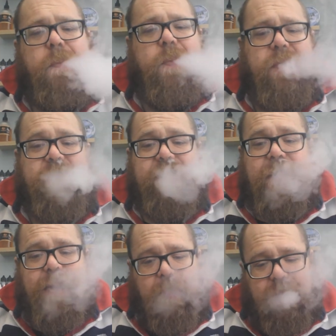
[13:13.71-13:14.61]
that's
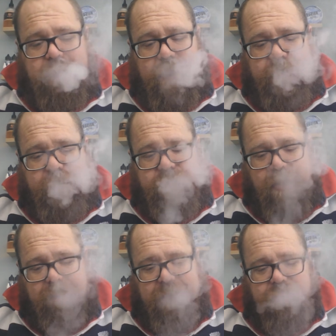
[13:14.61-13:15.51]
exactly how I'd
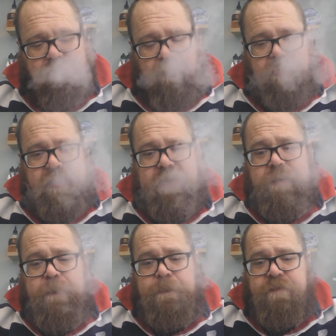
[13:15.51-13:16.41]
describe that strawberry.
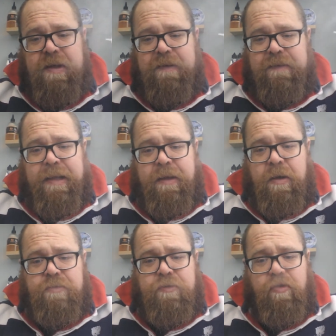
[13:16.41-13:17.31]
It's like the
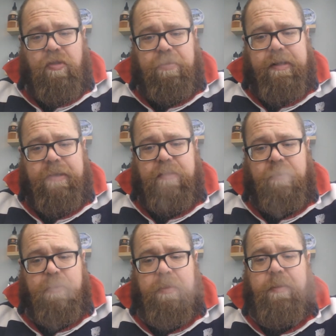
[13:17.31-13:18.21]
old strawberry
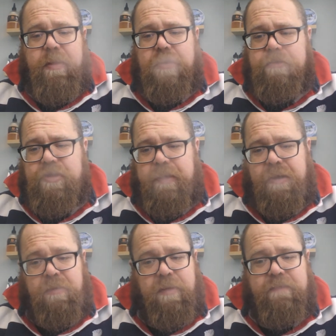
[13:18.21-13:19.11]
Hubba Bubba chewing
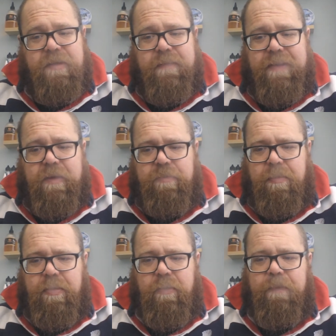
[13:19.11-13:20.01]
gum, obviously without the
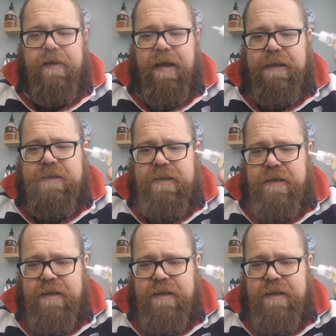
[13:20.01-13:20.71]
bubblegum taste.